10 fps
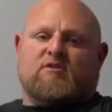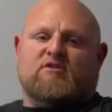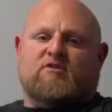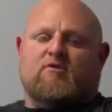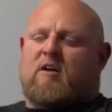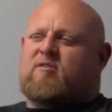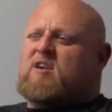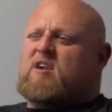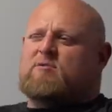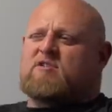dude. I
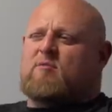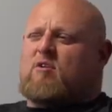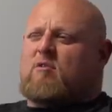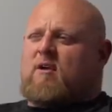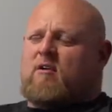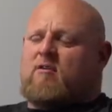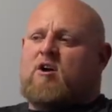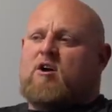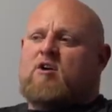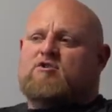think he was somewhere around
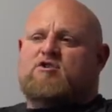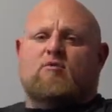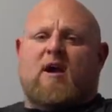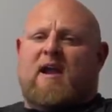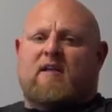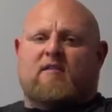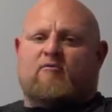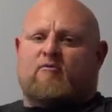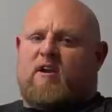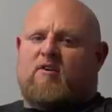280 to
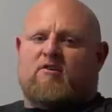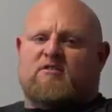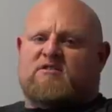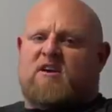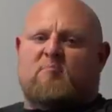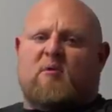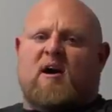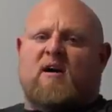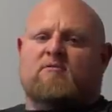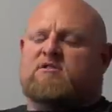310
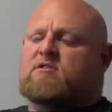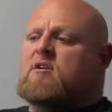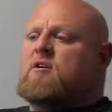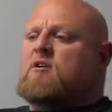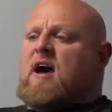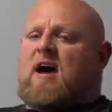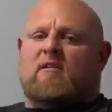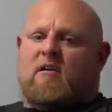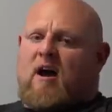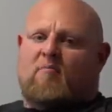pounds, had a
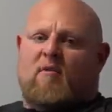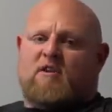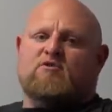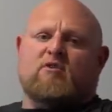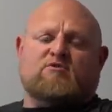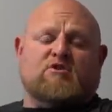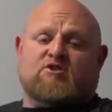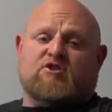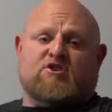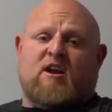lot of muscle. He was just
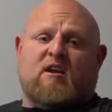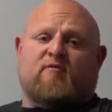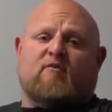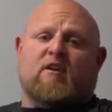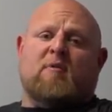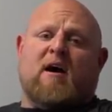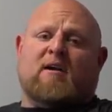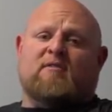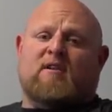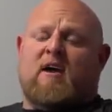a genetic freak back
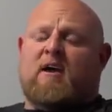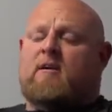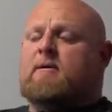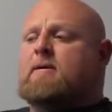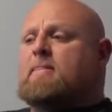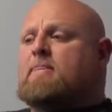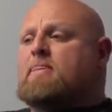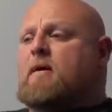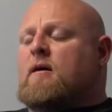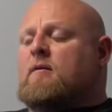in the day.
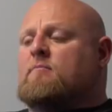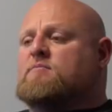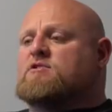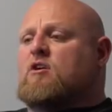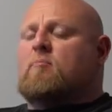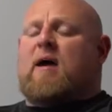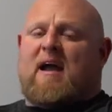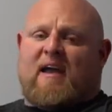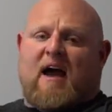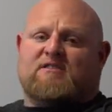Um, so Pat
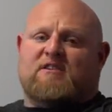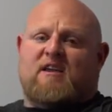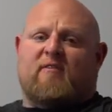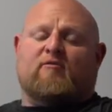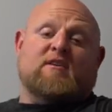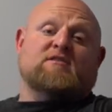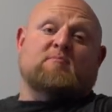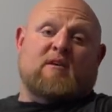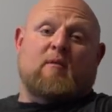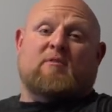Casey definitely needs to
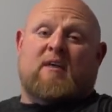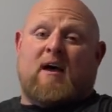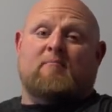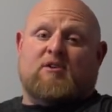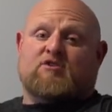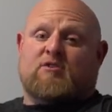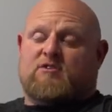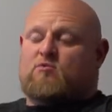be up in that mention as